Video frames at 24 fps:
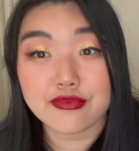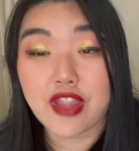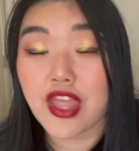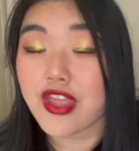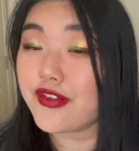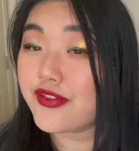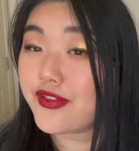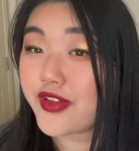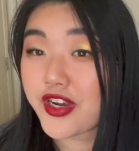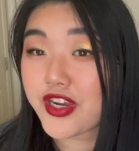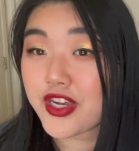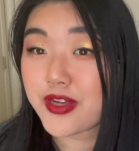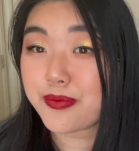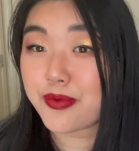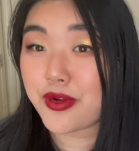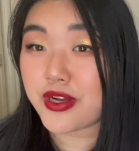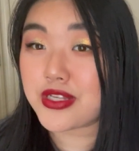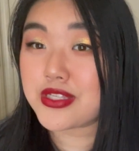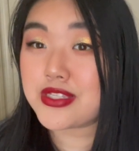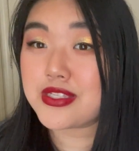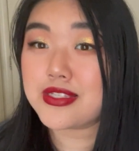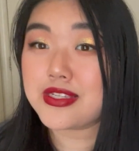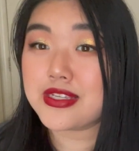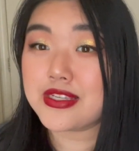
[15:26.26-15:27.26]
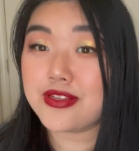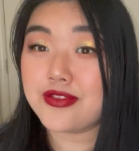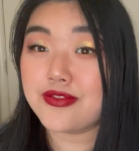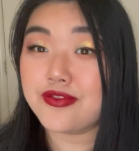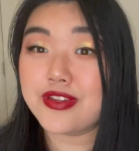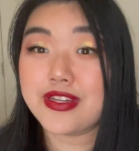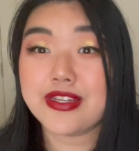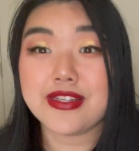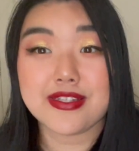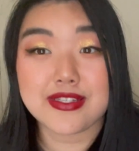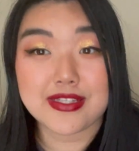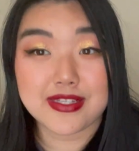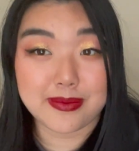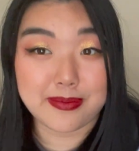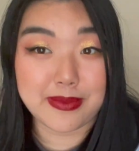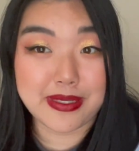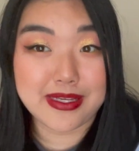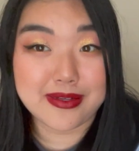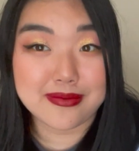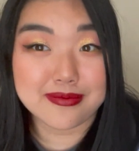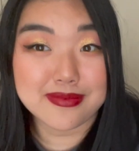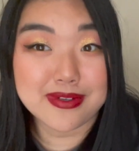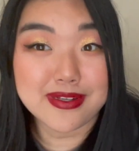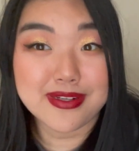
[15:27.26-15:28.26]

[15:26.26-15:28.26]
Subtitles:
Very impressive to me.